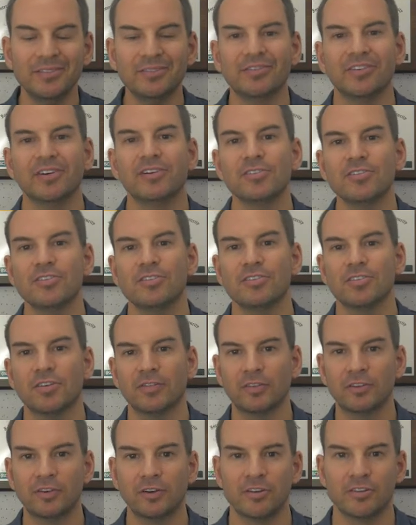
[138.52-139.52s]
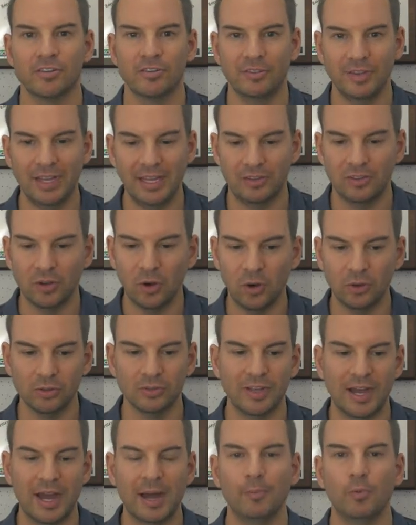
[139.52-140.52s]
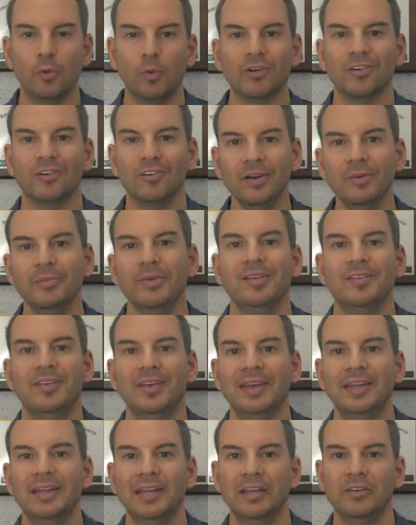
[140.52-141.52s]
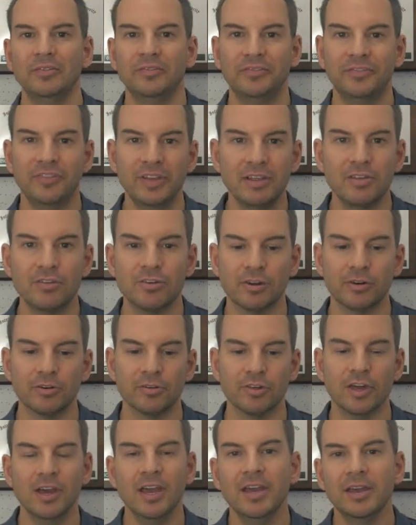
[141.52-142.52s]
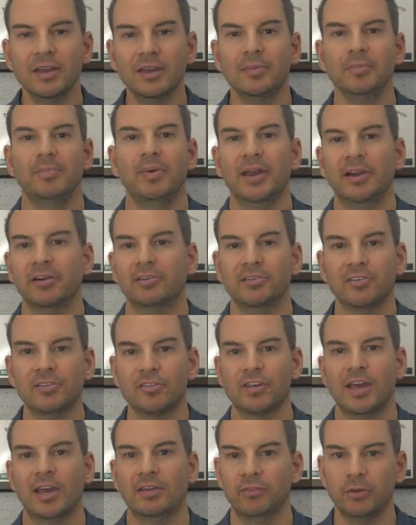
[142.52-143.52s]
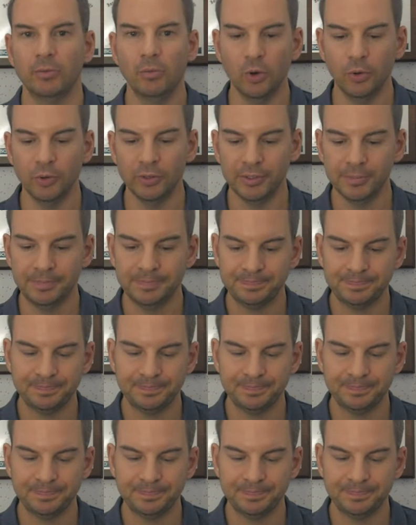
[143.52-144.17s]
versions of cluster data ONTAP were limited in features compared to 7 mode.